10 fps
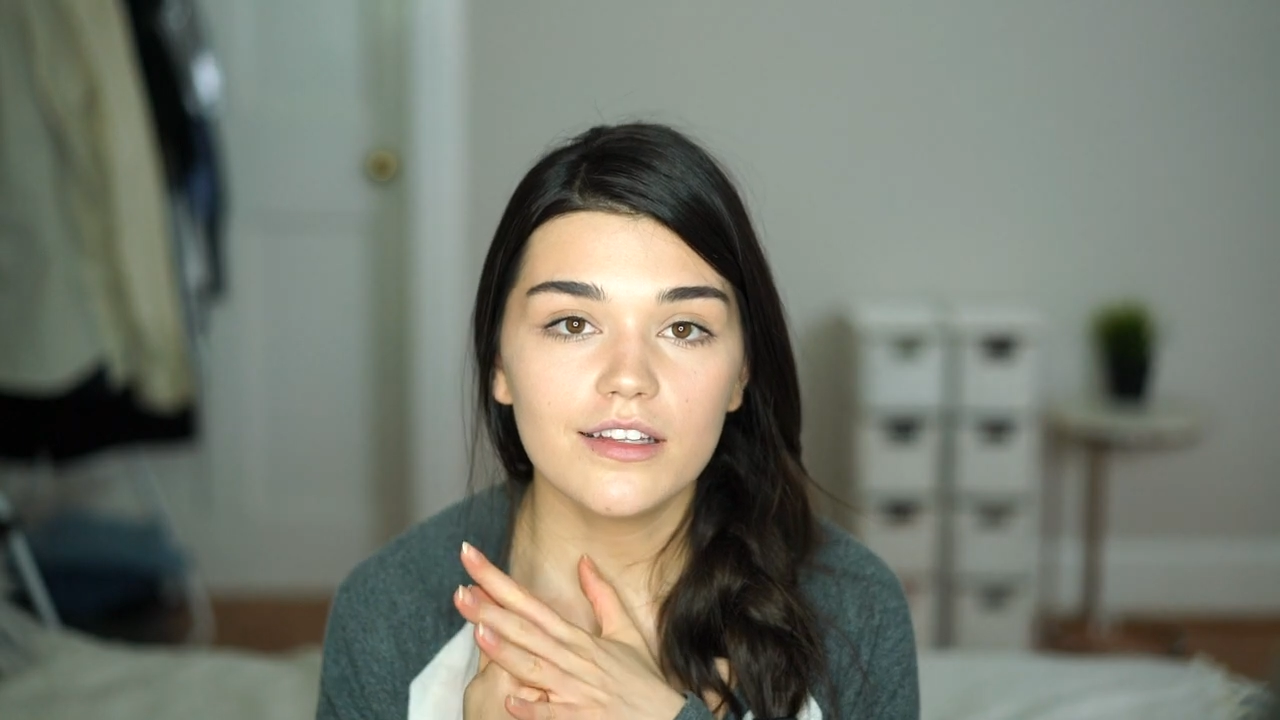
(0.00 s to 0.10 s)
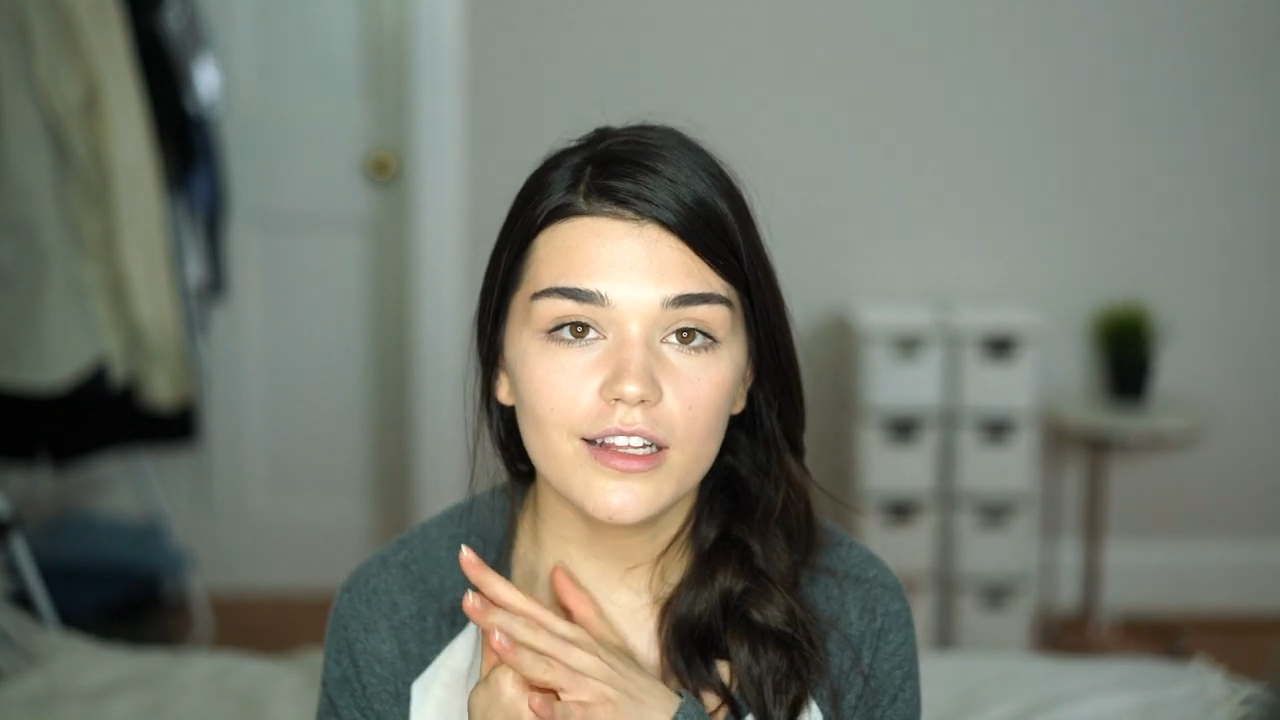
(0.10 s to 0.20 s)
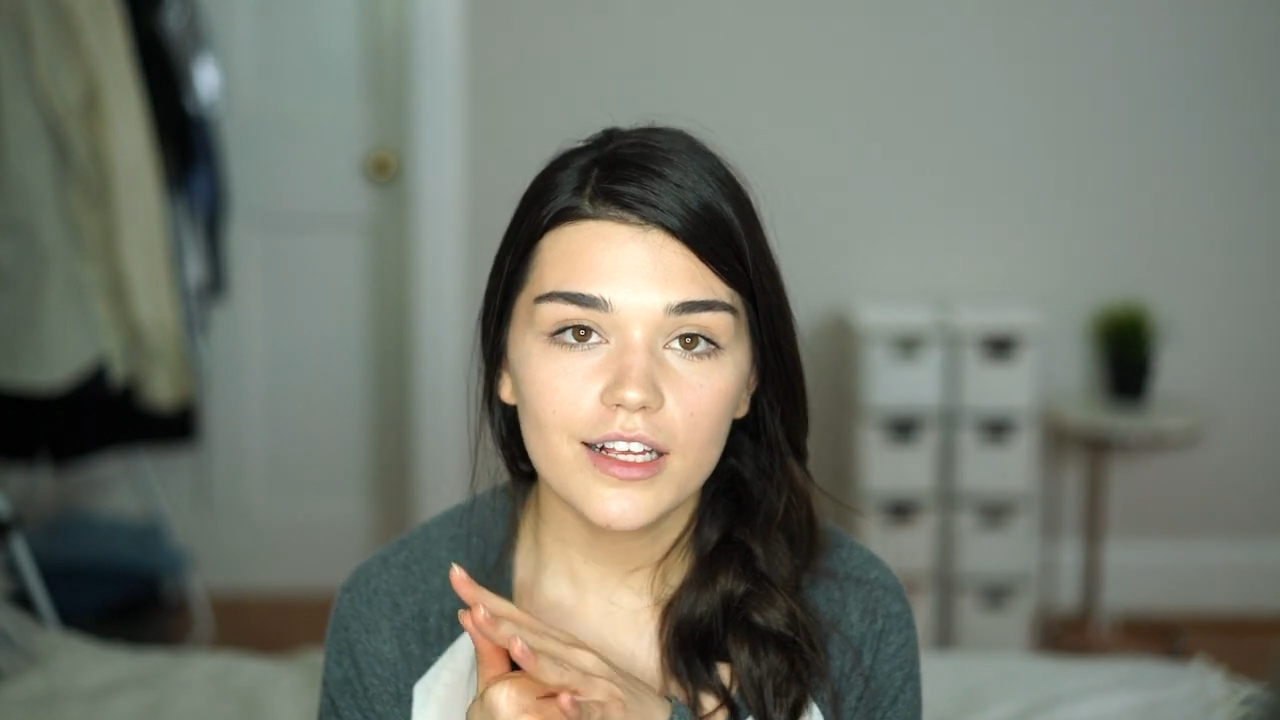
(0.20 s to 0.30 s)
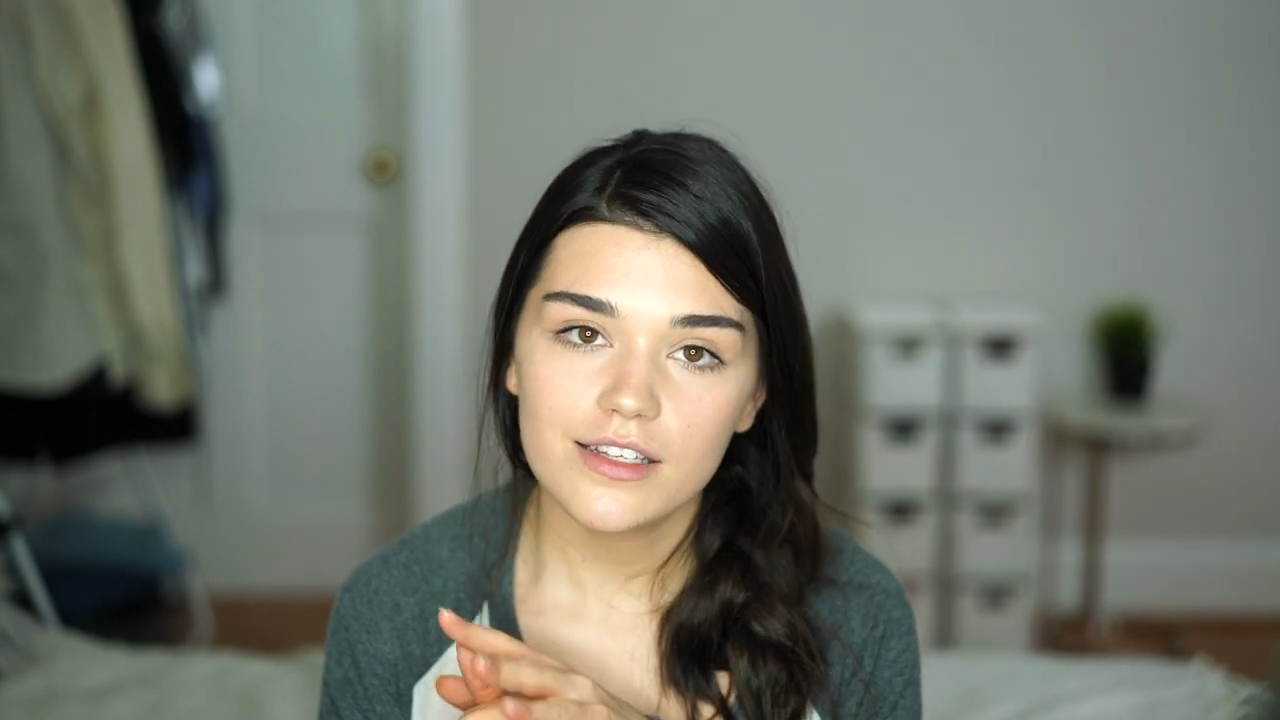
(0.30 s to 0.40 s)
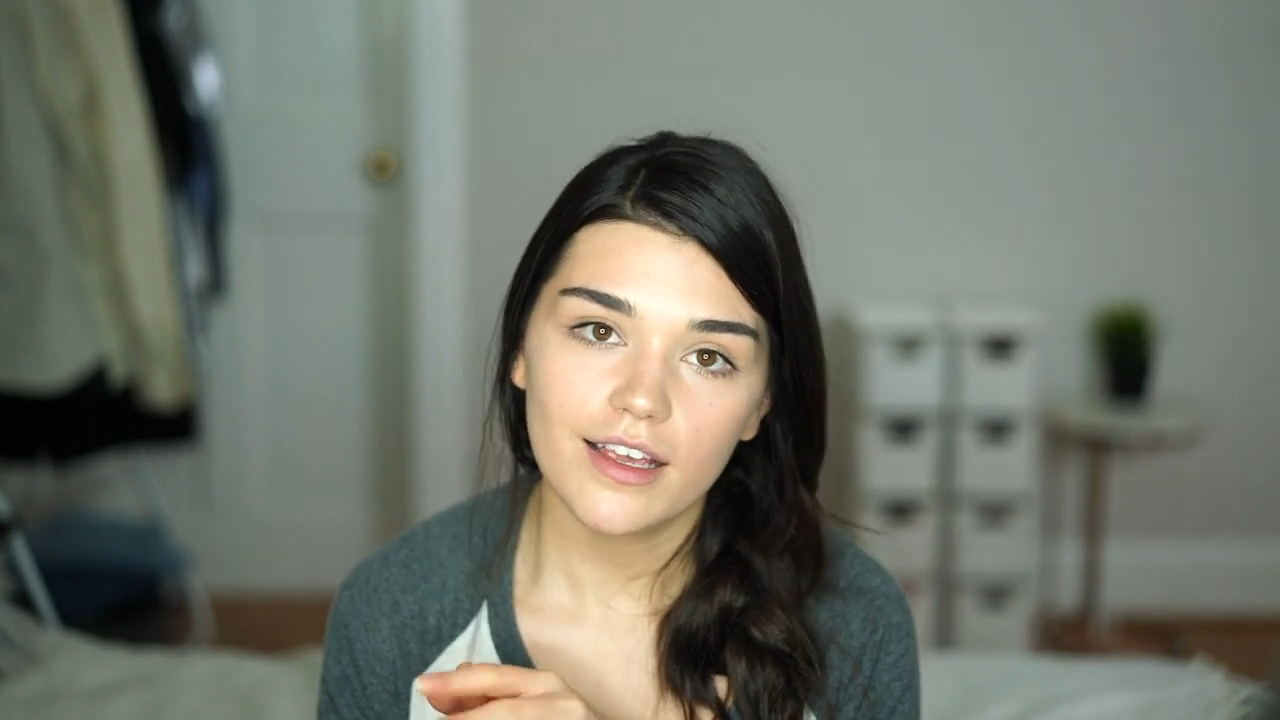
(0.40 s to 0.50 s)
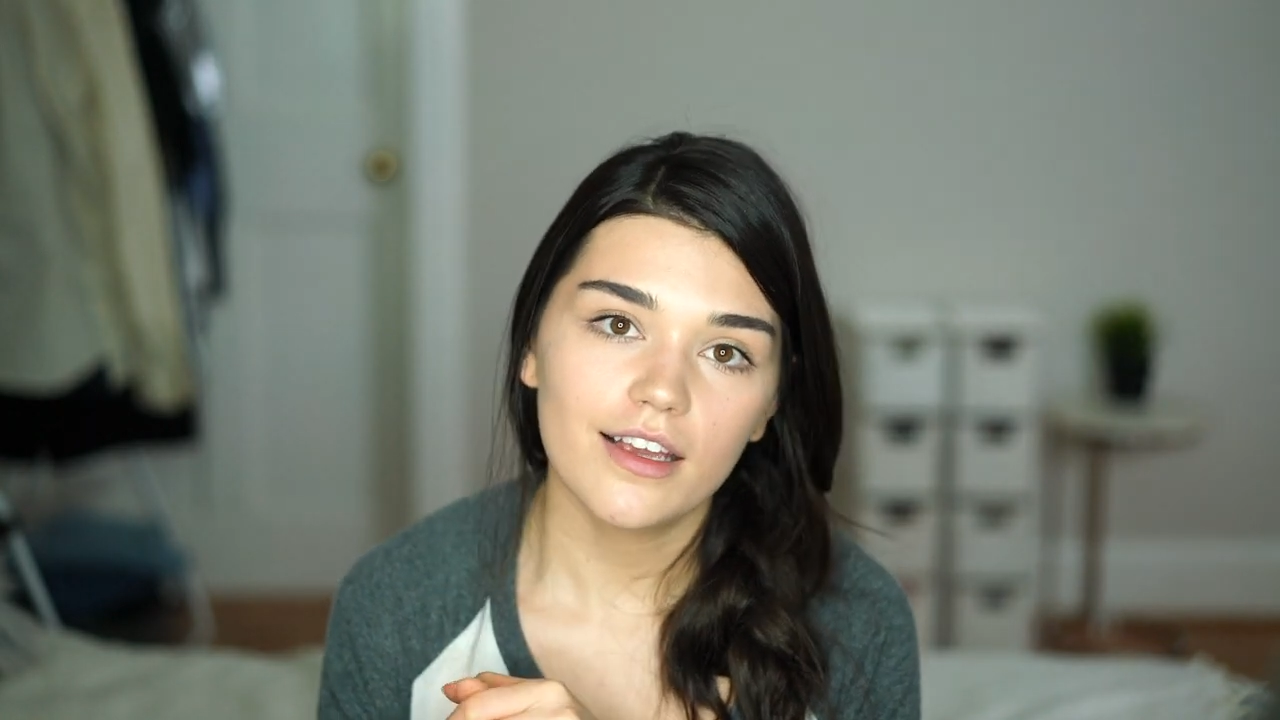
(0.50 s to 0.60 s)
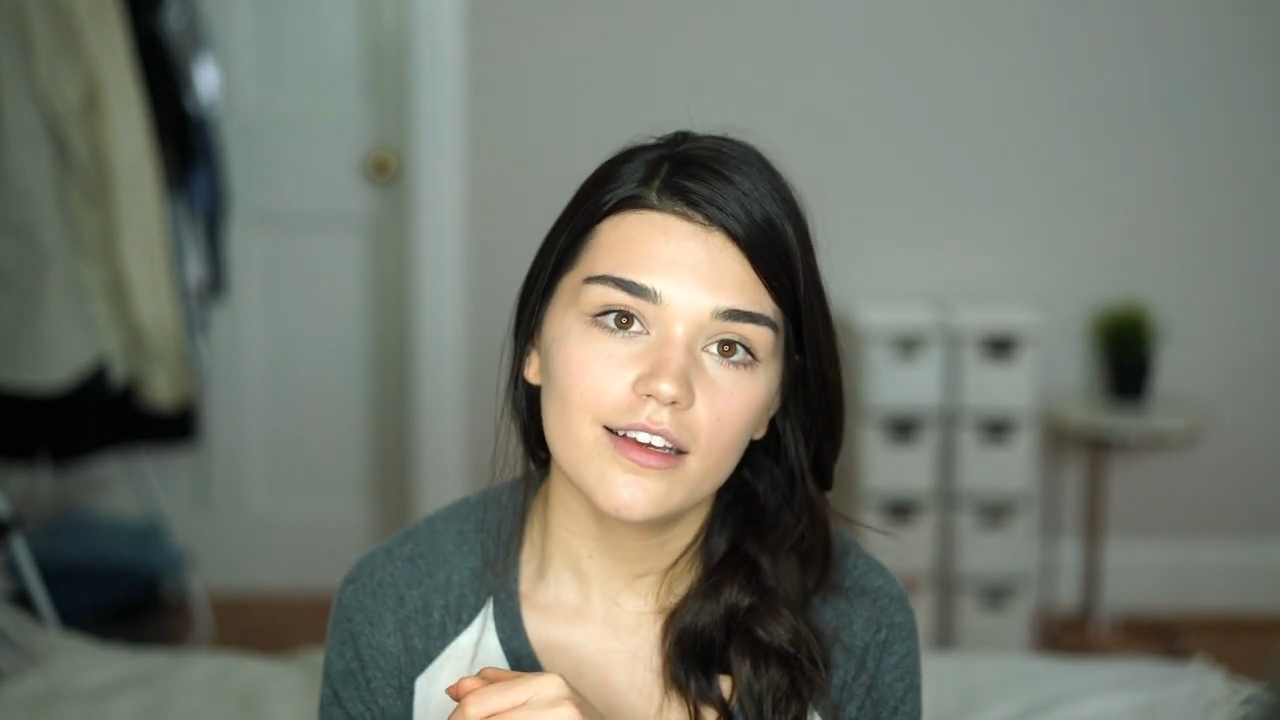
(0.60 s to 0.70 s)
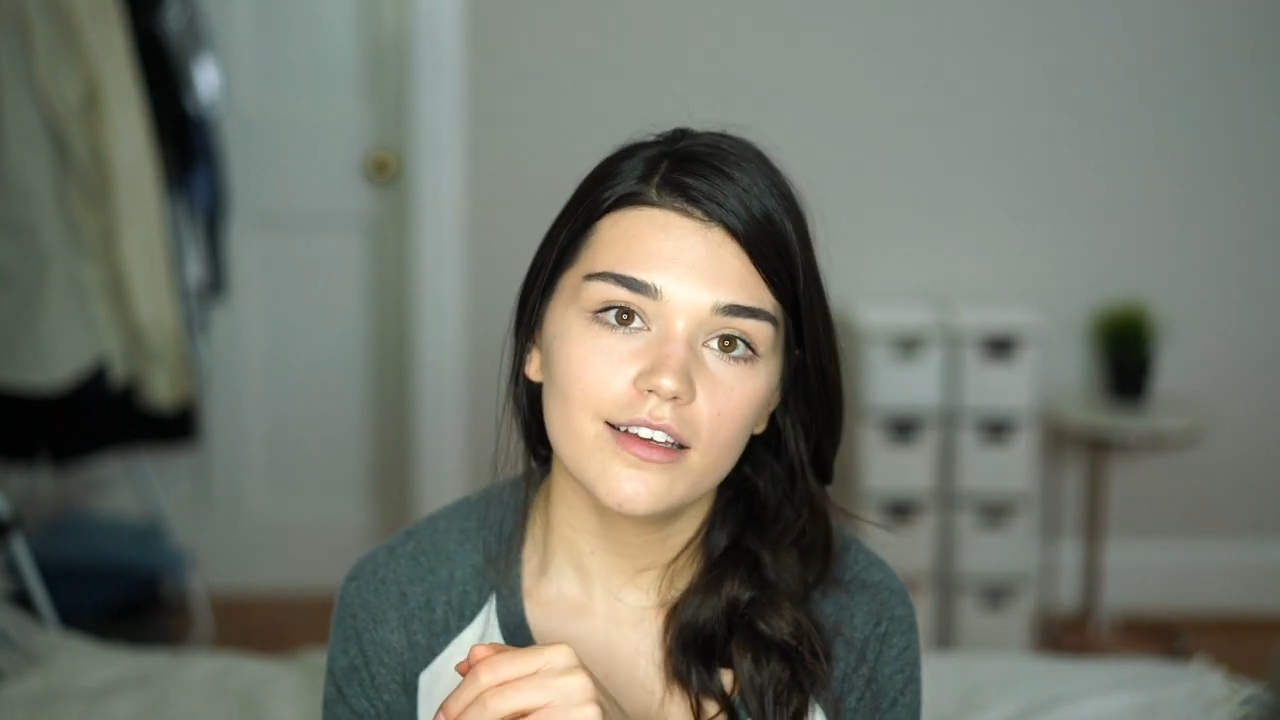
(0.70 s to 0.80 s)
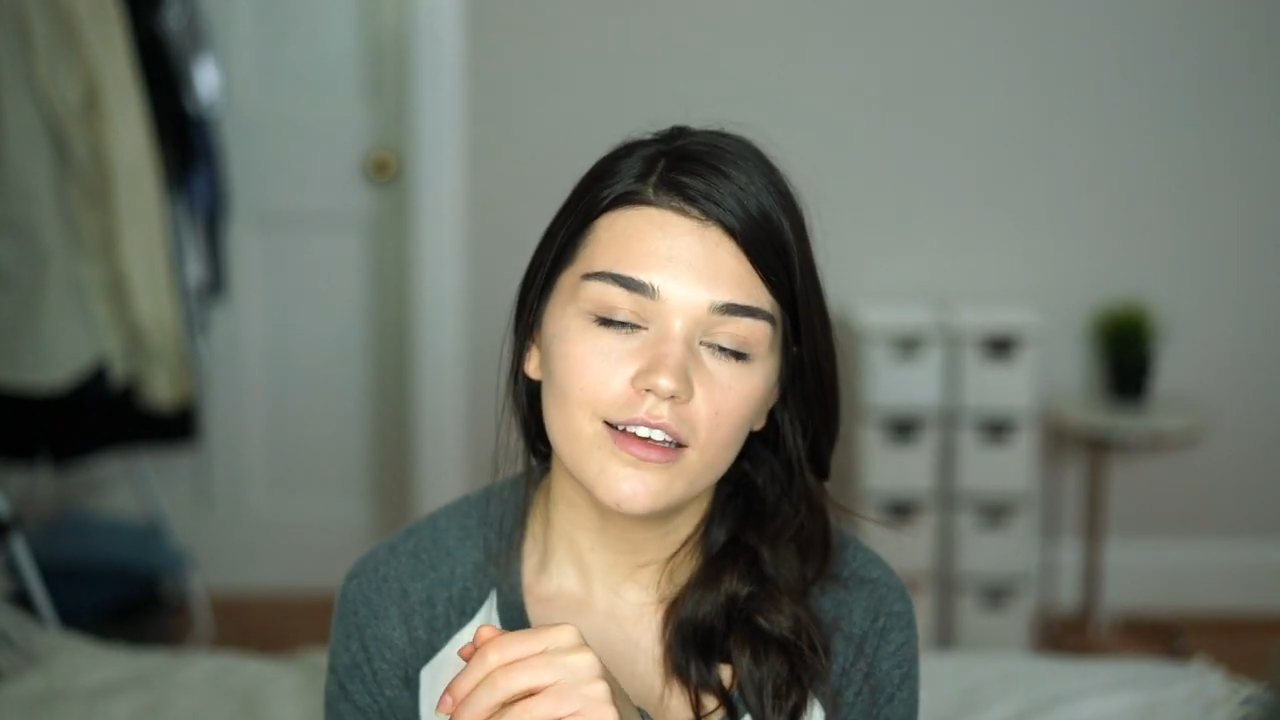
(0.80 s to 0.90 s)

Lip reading: last thing.